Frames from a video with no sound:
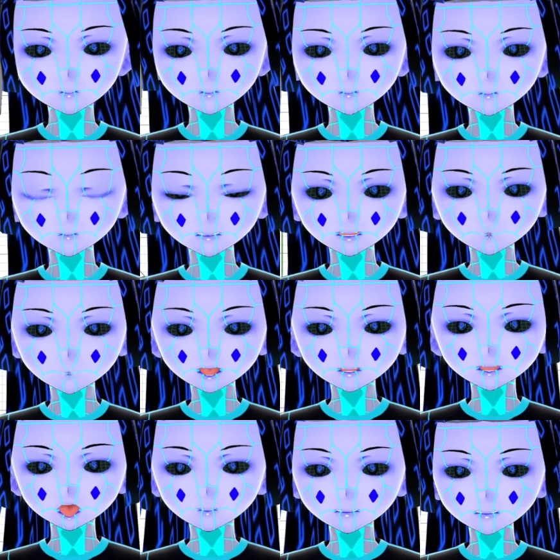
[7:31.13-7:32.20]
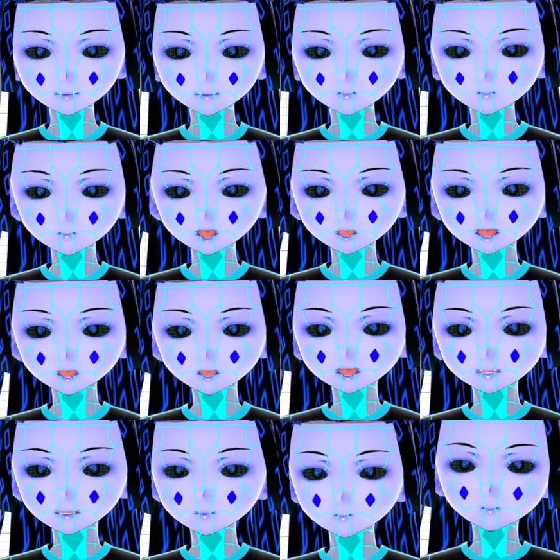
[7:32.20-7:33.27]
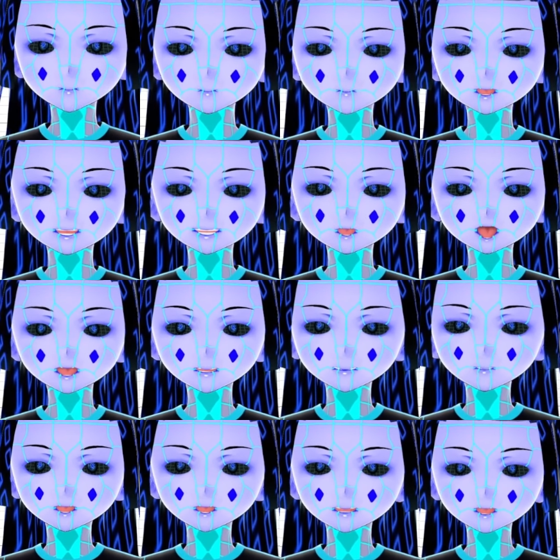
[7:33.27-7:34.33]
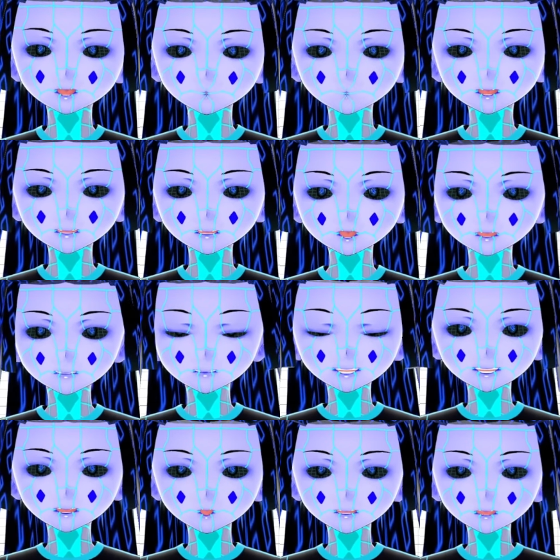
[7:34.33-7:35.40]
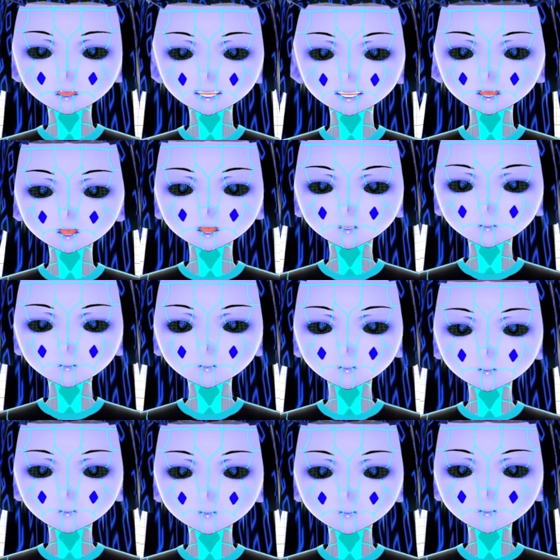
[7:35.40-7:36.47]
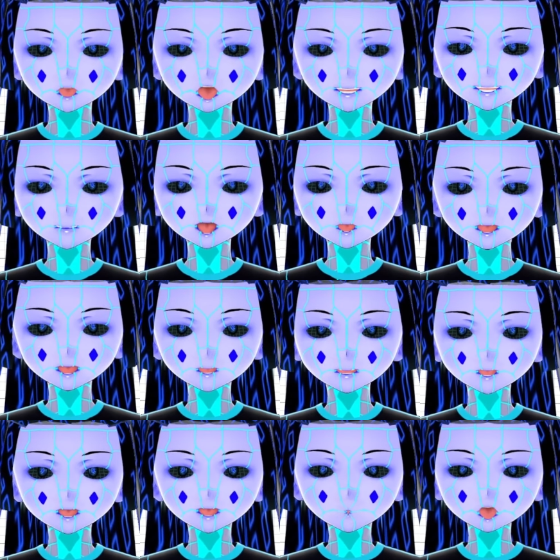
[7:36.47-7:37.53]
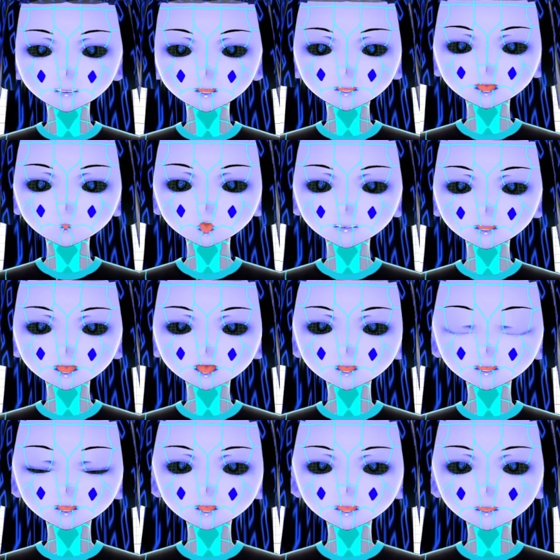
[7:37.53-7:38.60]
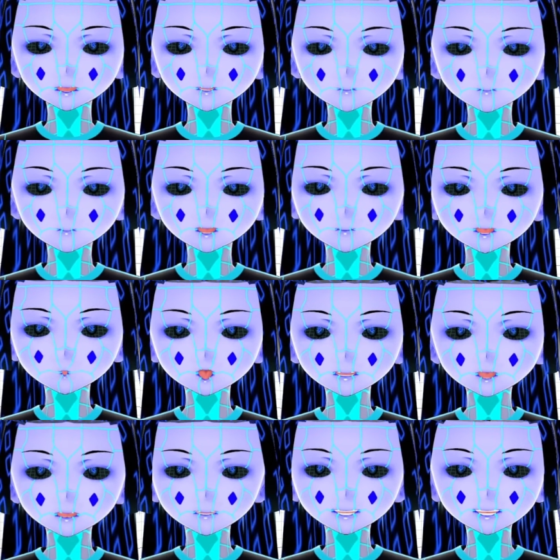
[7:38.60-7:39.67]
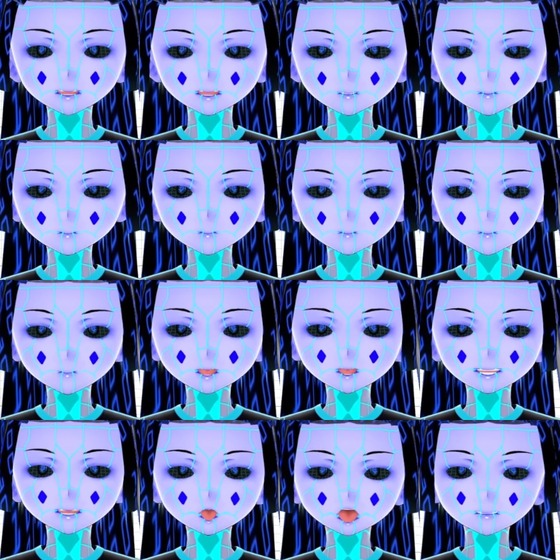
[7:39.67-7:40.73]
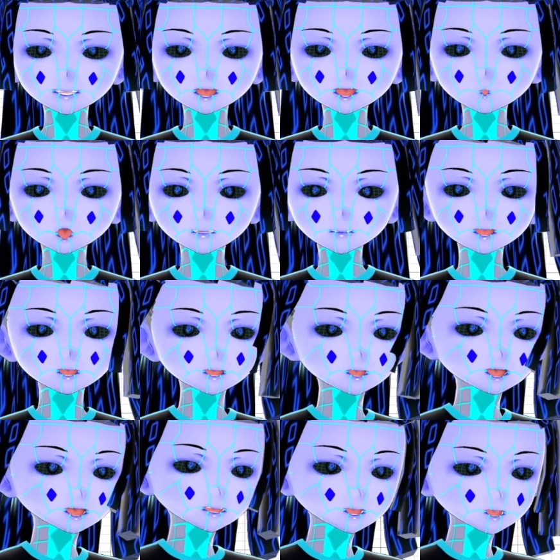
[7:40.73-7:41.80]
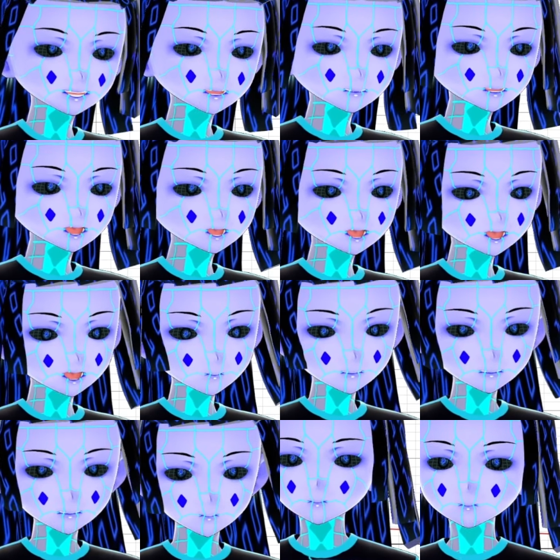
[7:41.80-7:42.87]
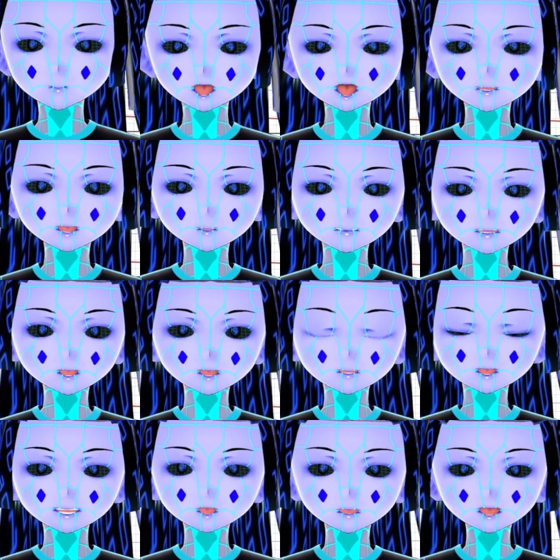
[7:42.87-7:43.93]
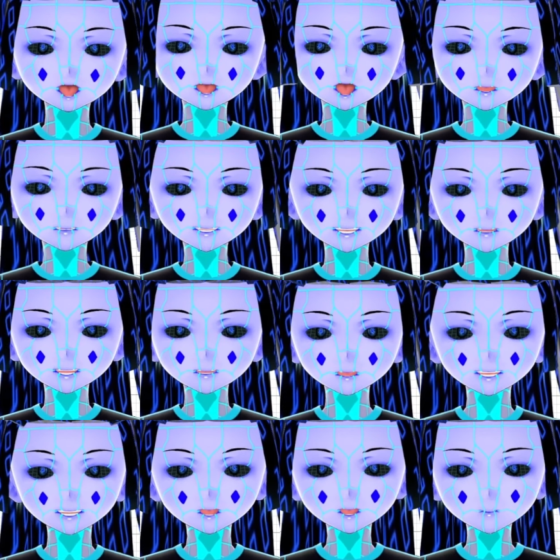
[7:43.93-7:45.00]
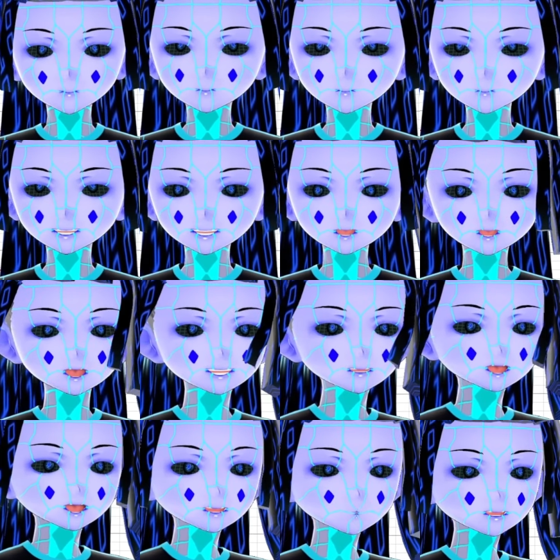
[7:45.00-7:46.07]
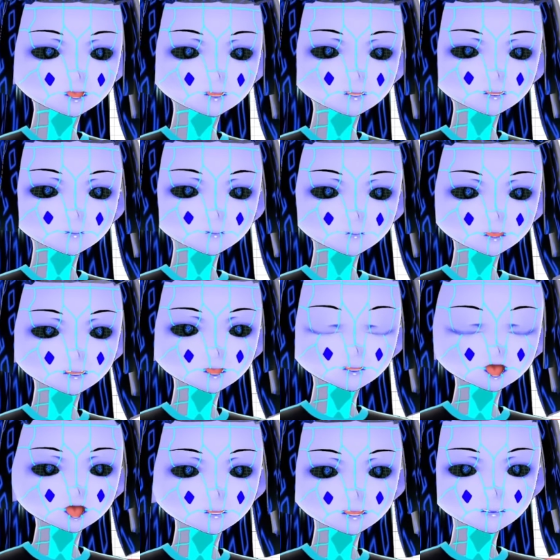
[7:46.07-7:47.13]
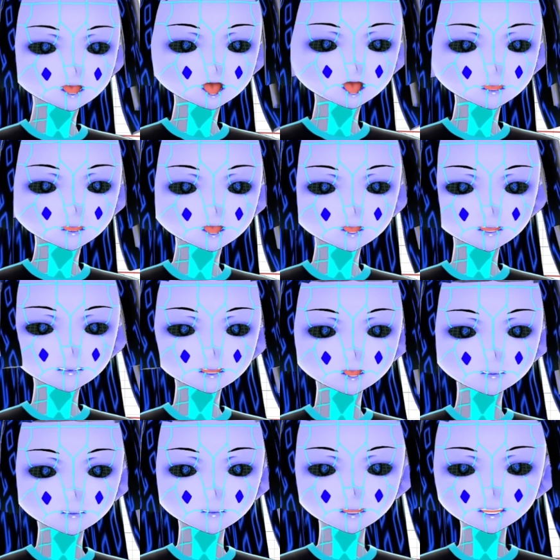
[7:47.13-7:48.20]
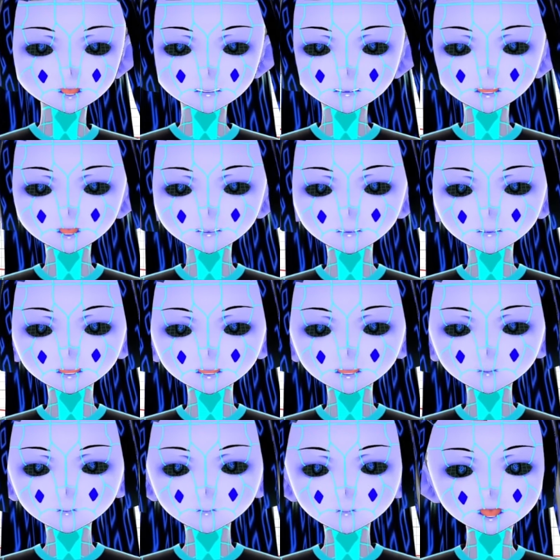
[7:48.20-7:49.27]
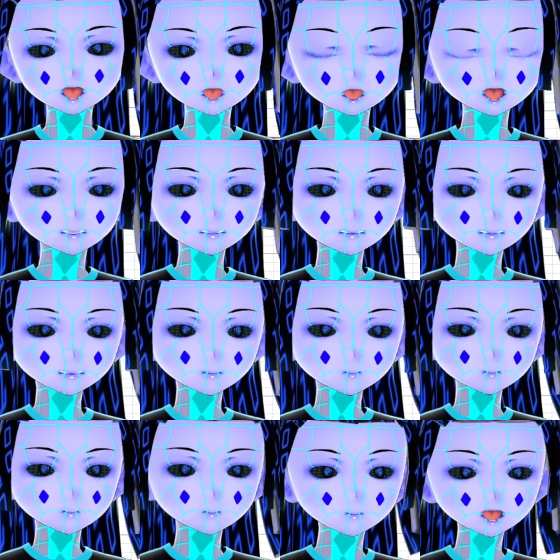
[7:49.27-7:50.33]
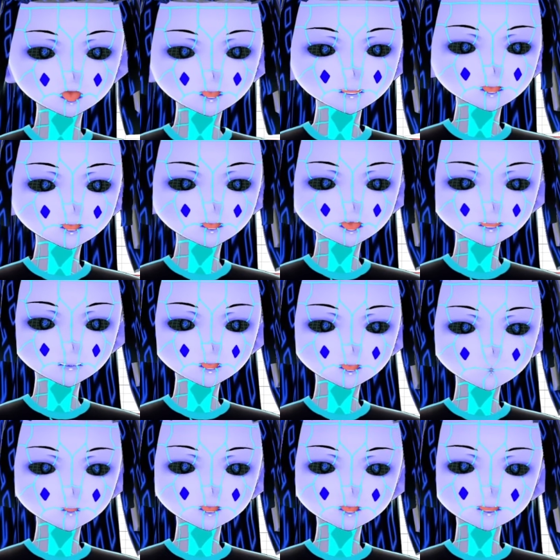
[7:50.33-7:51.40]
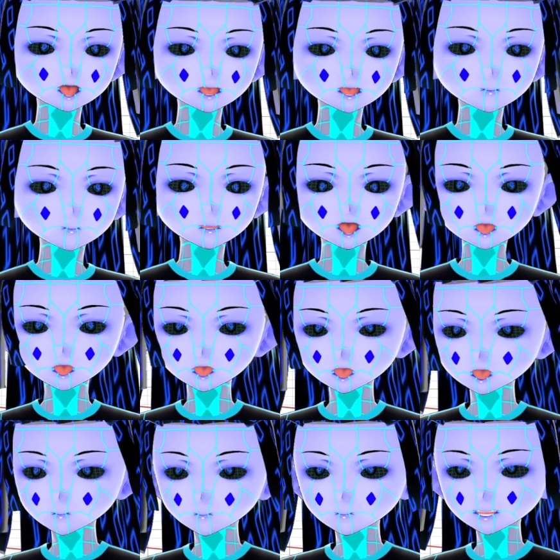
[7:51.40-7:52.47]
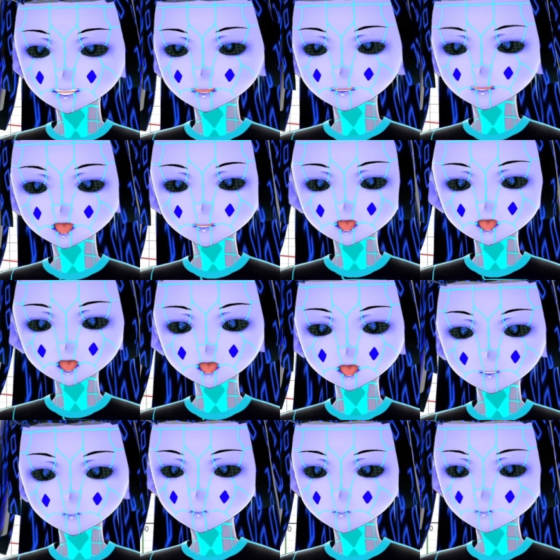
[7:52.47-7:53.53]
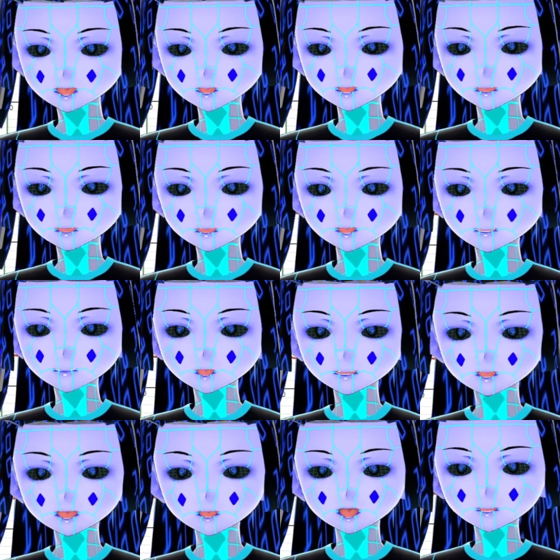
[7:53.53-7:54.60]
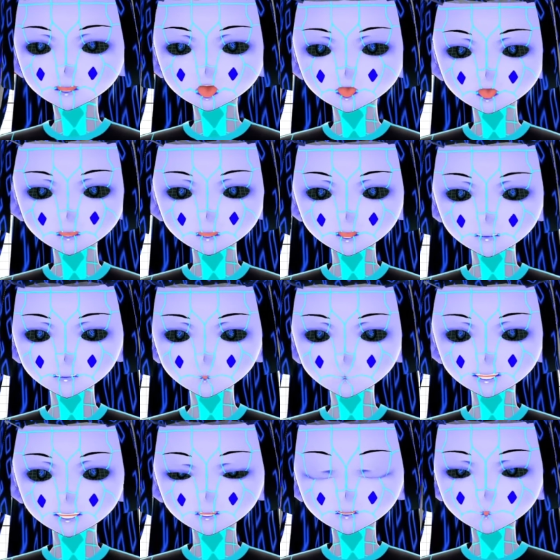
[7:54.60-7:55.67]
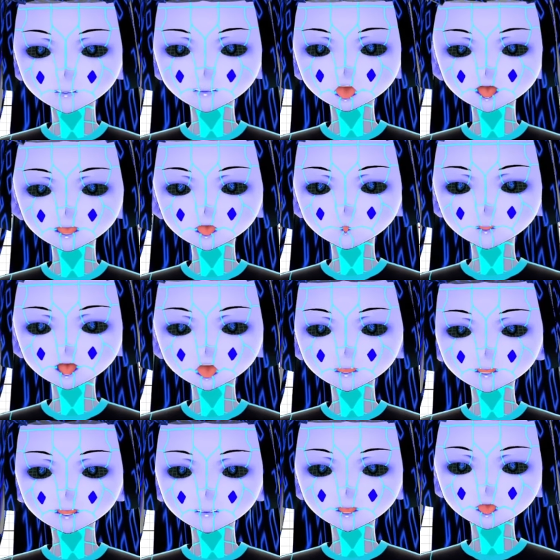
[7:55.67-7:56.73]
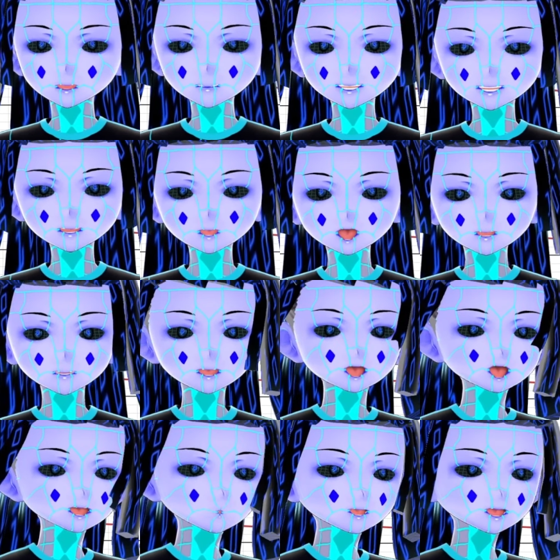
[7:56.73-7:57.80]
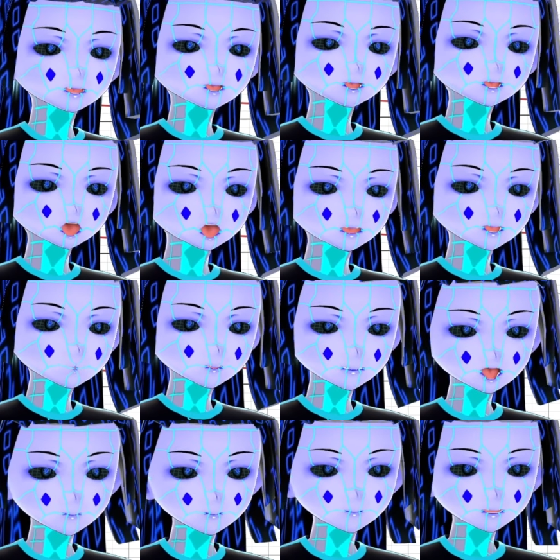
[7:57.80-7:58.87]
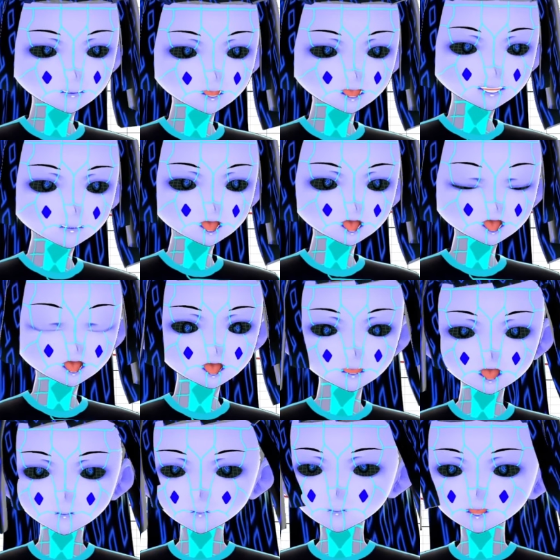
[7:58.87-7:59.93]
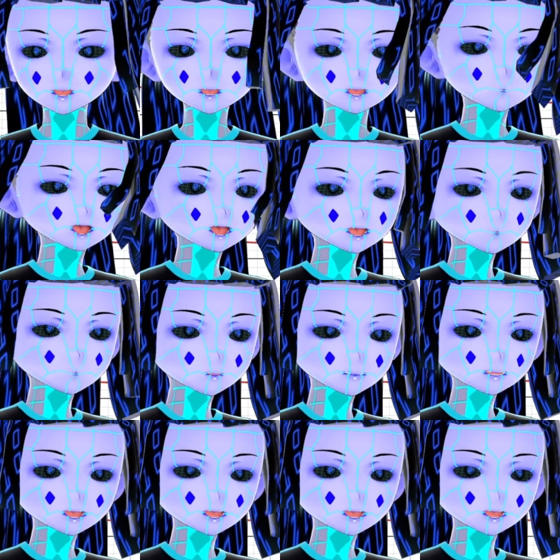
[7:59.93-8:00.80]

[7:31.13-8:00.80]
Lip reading: It's too close. Go back down. If you have like a 51% win rate, or something that's getting closer and closer to 51%, you get closer and closer to needing 2,000 games. Obviously, if you have a 100% win rate and you're getting 25 SR, it's just how many games do you need to climb 1,000 SR? Here is the negative numbers, where if you fall below 50%, this is how quickly you'll lose 1,000 SR if you like losing